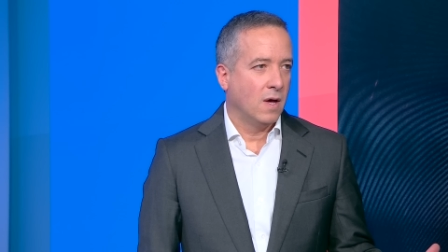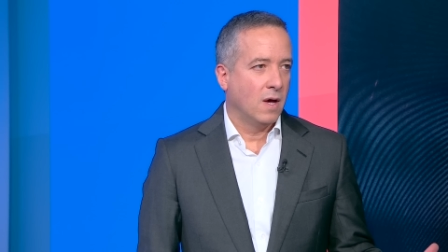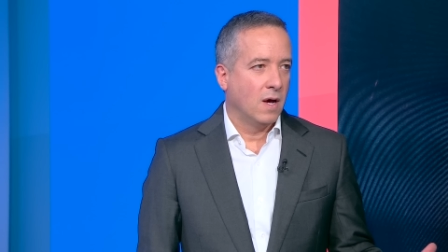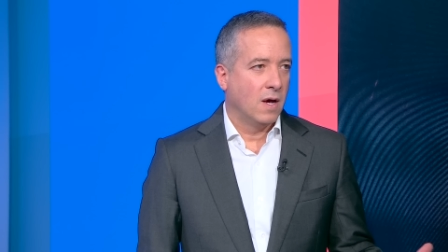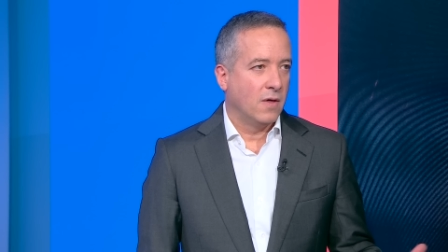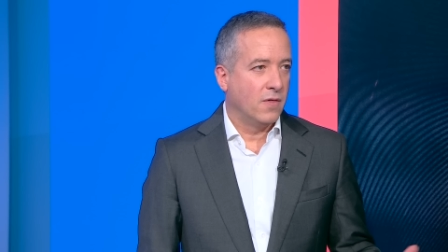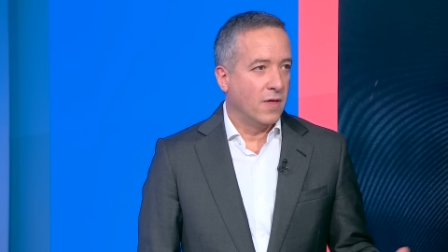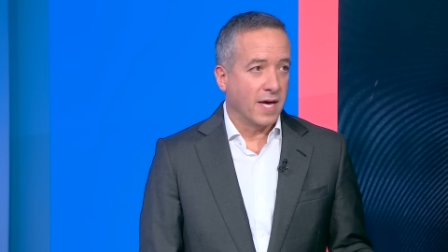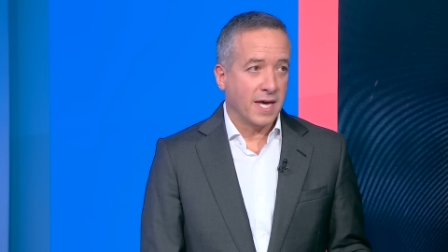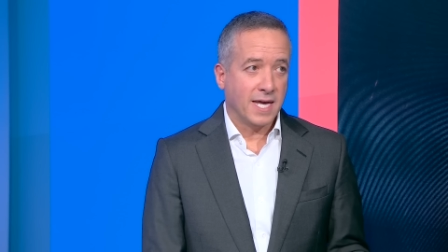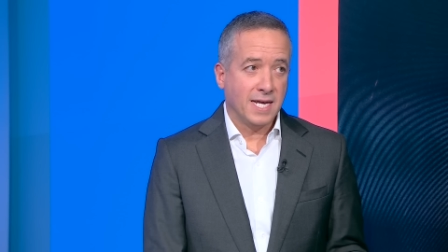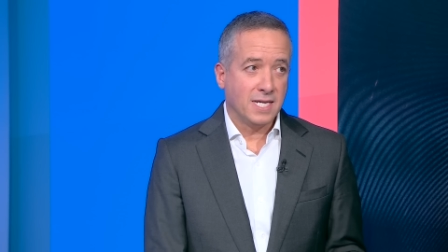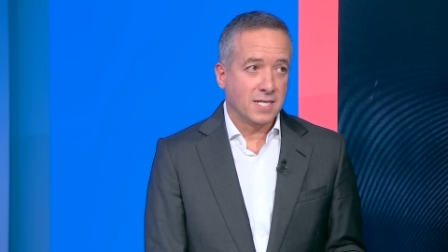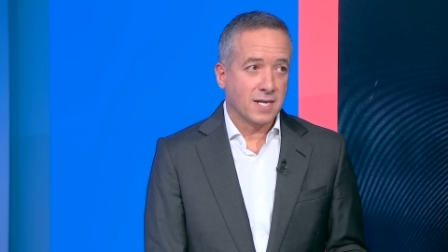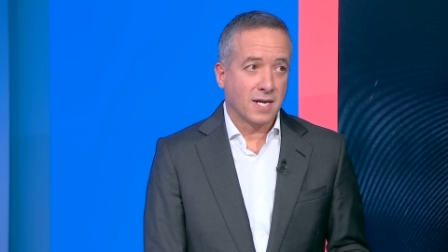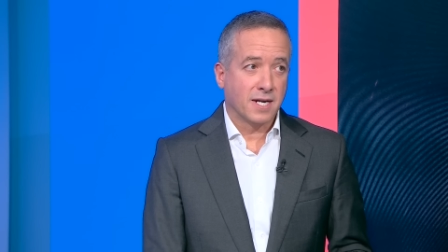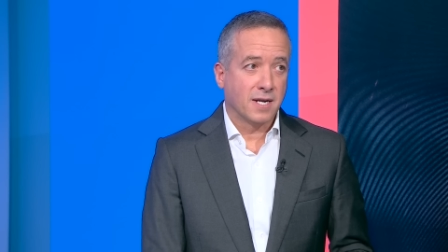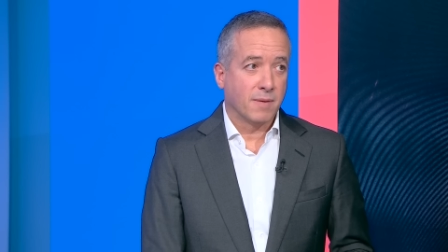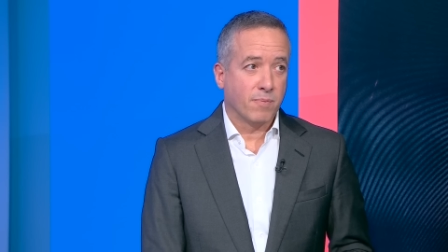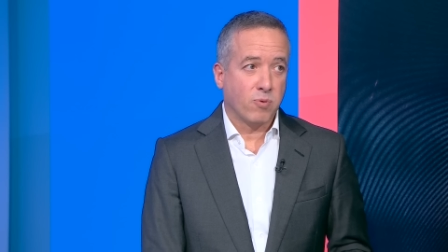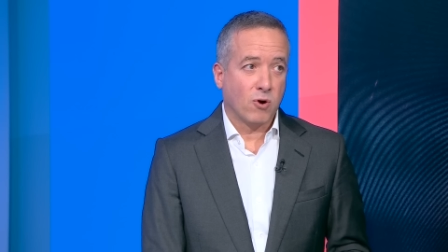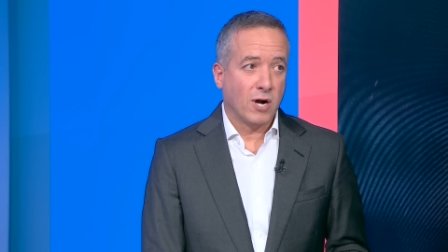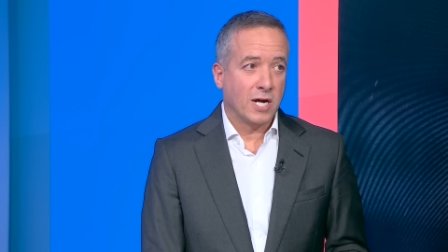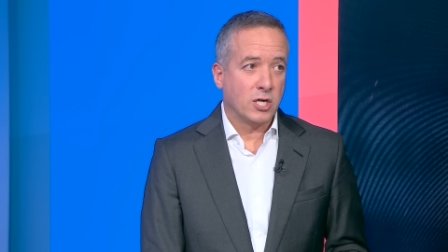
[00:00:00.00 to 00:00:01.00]
that he's
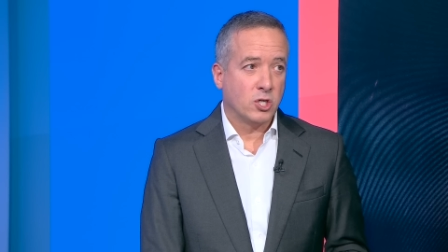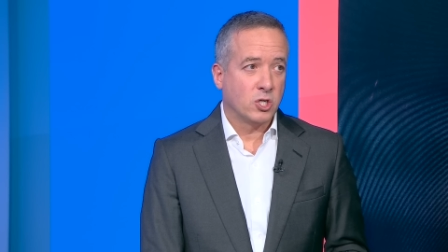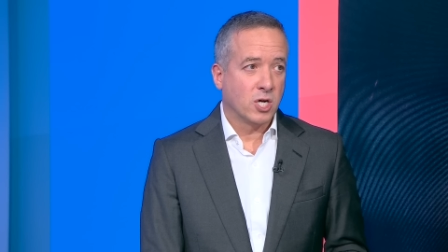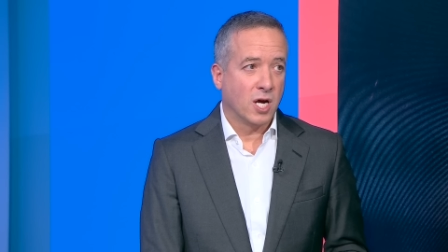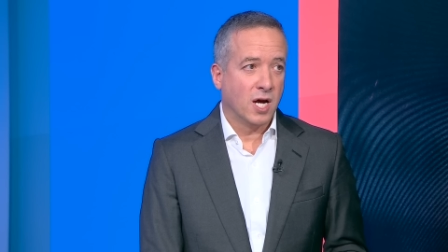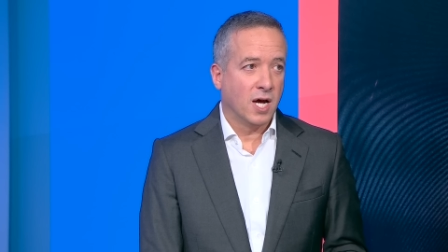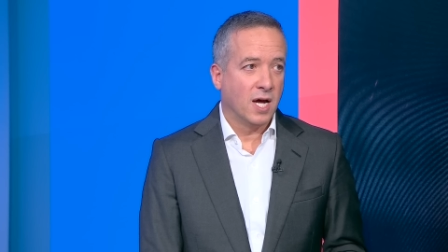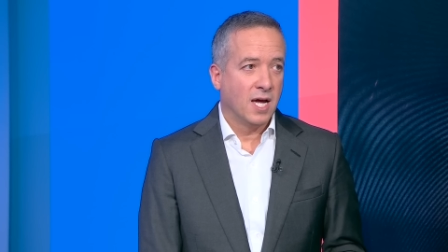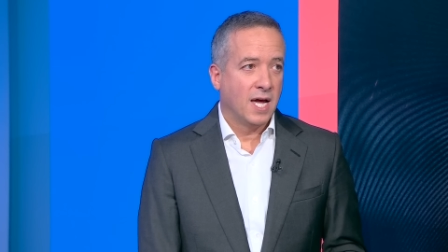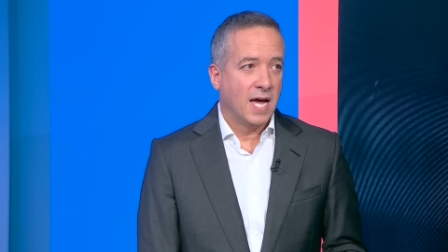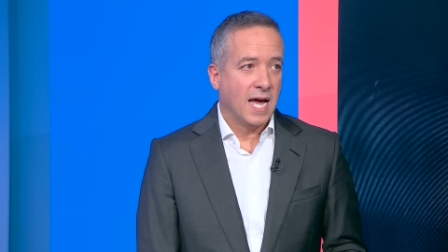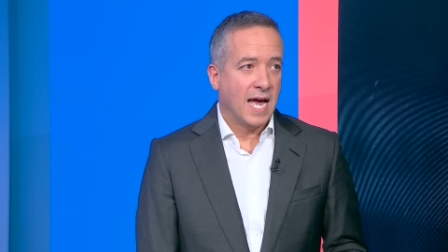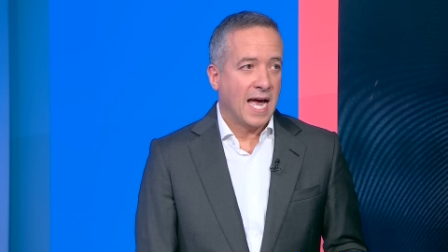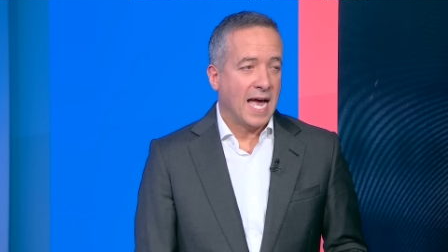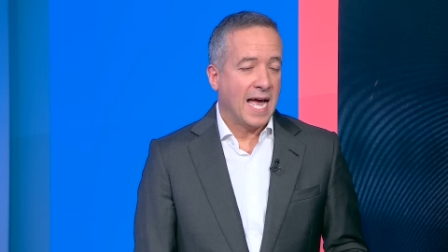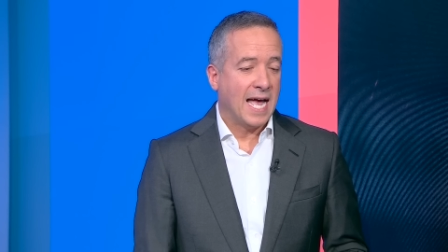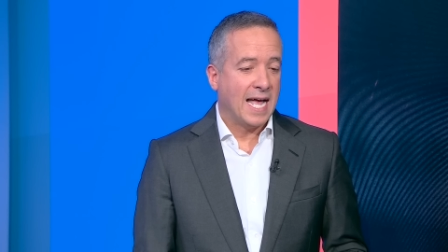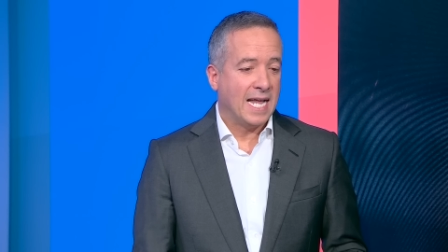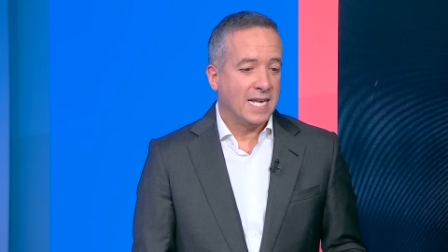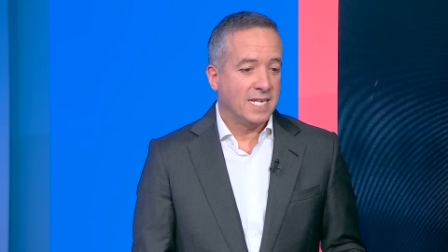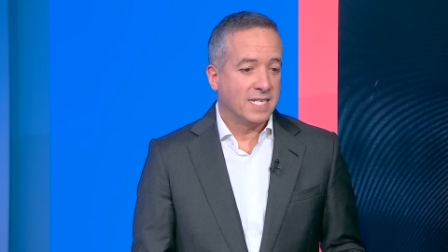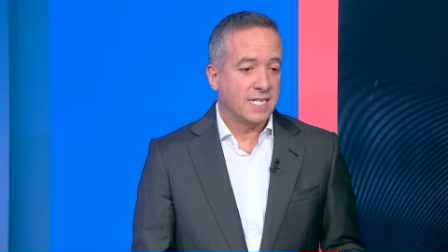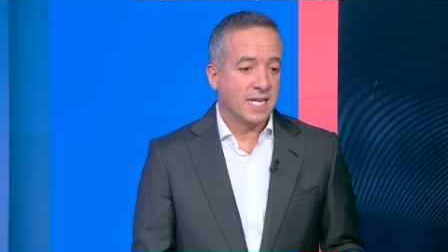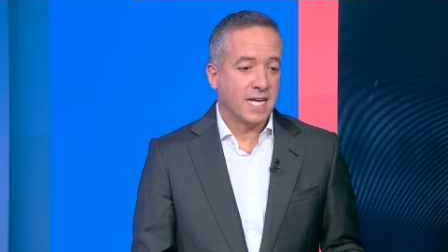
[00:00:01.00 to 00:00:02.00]
under pressure
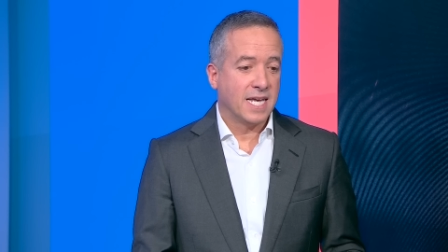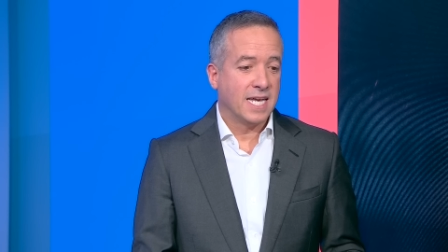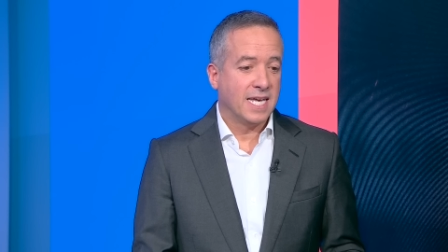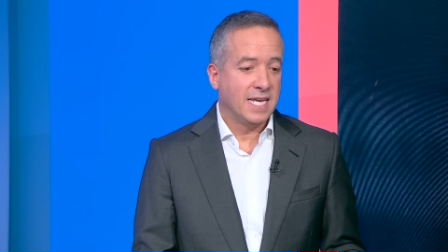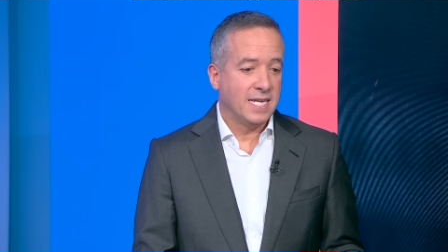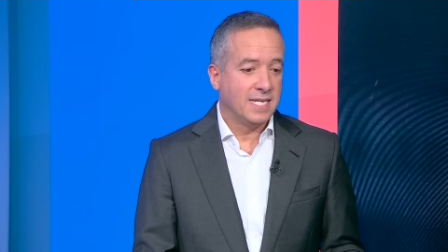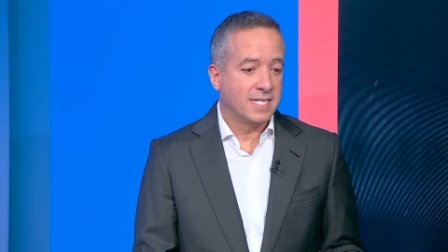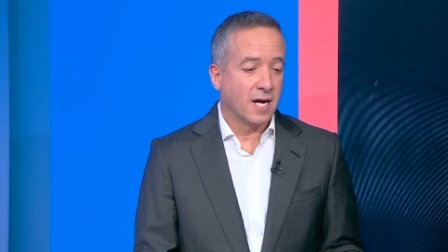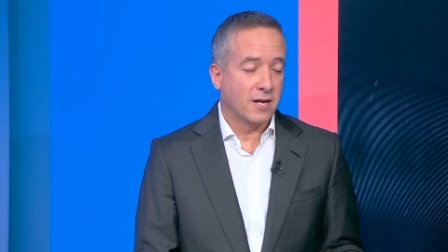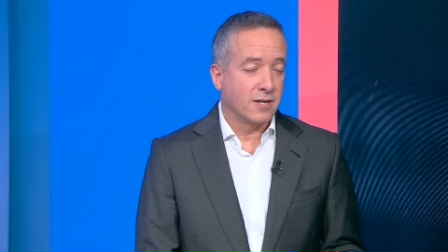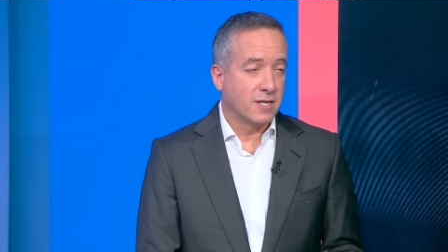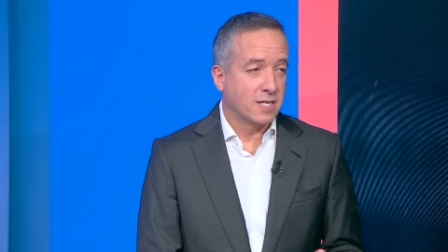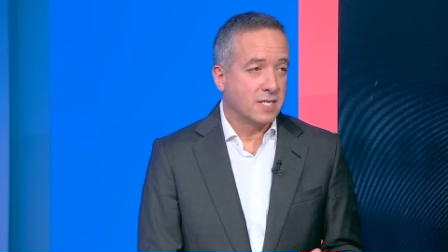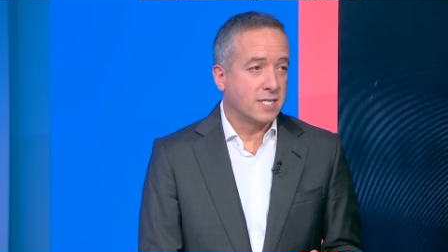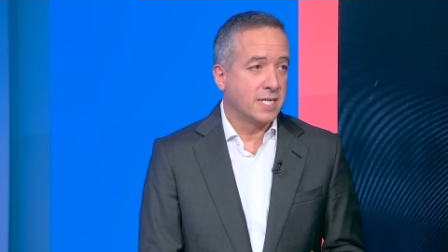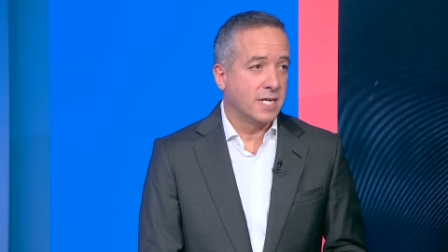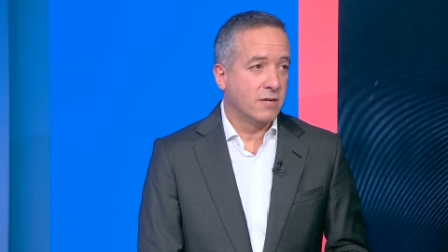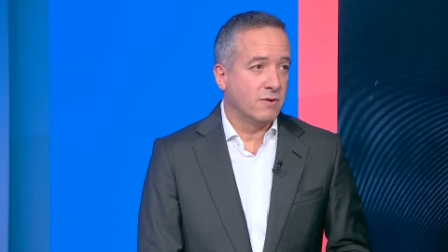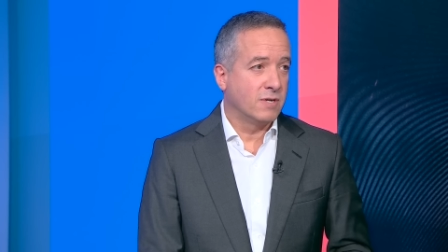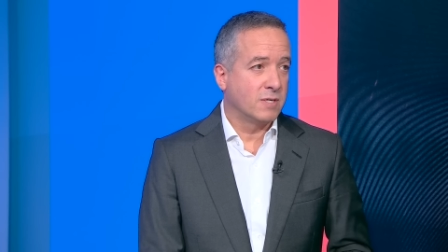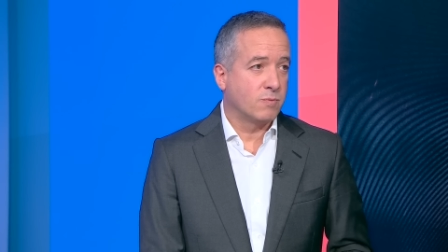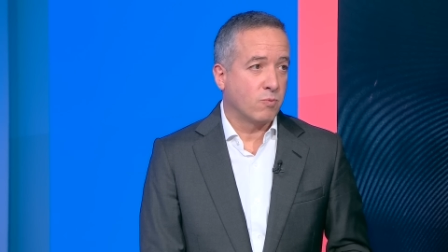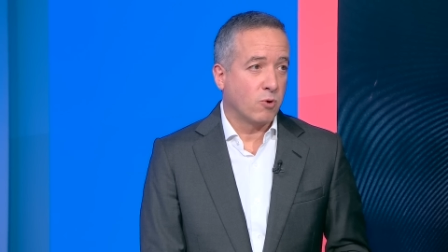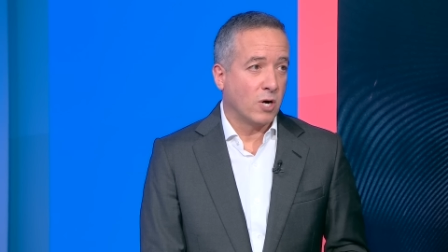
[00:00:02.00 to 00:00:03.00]
and he's under
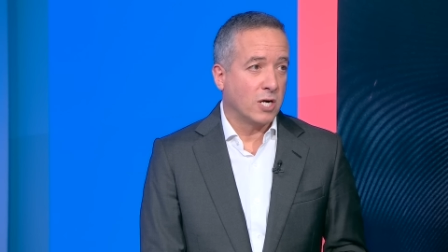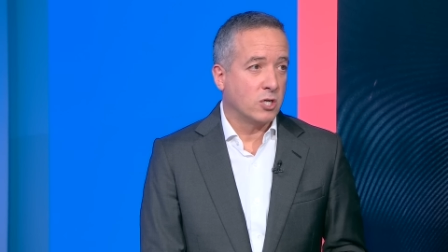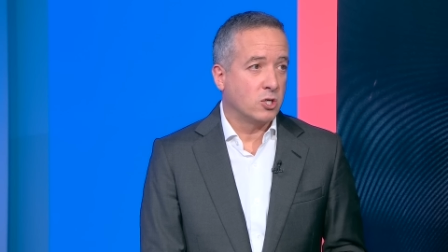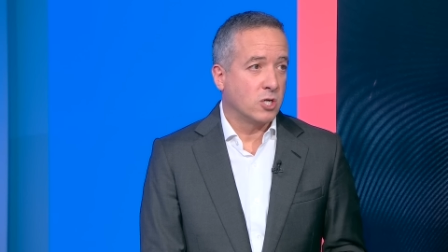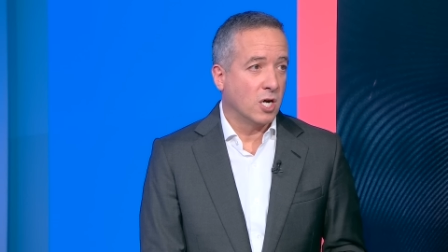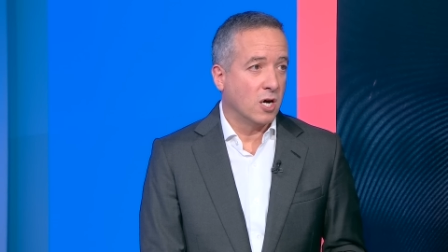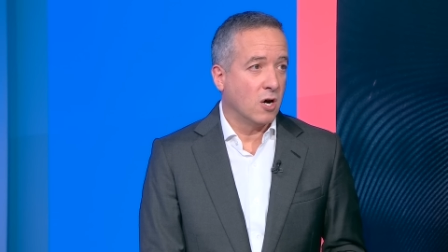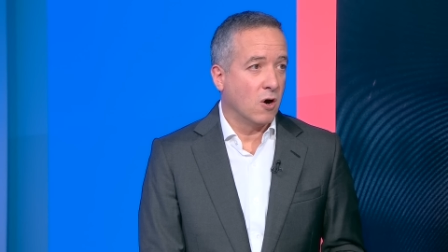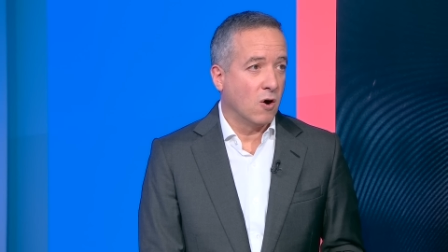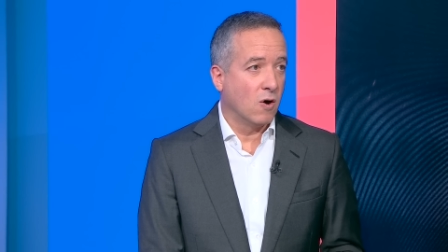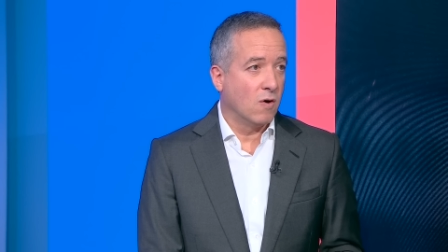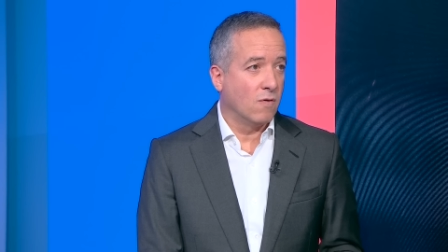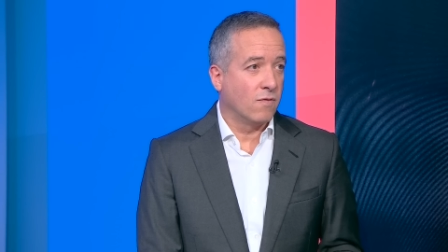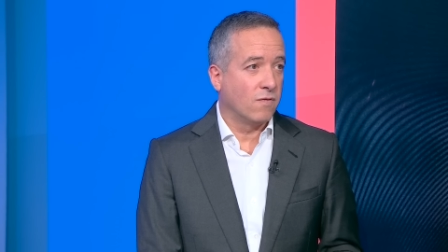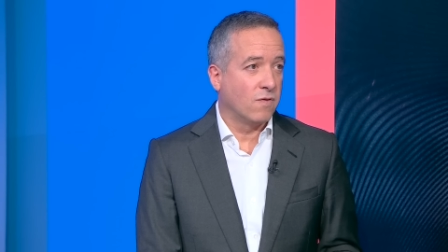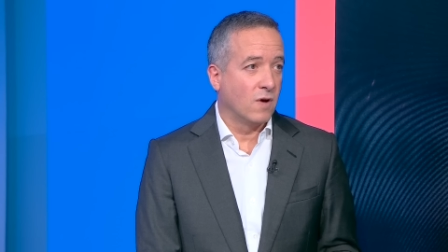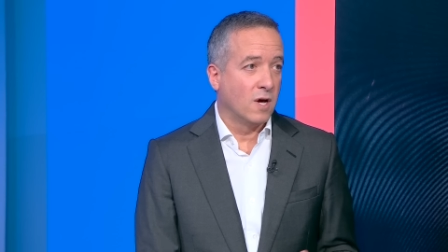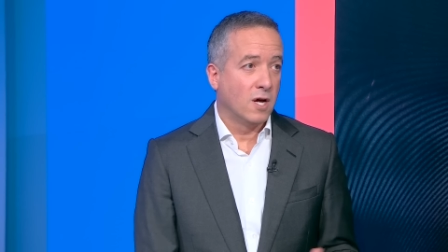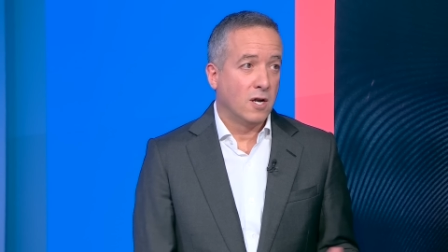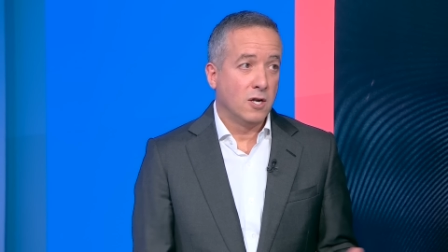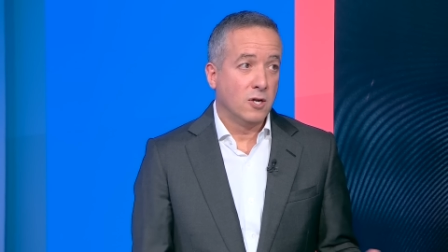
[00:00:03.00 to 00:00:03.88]
serious pressure of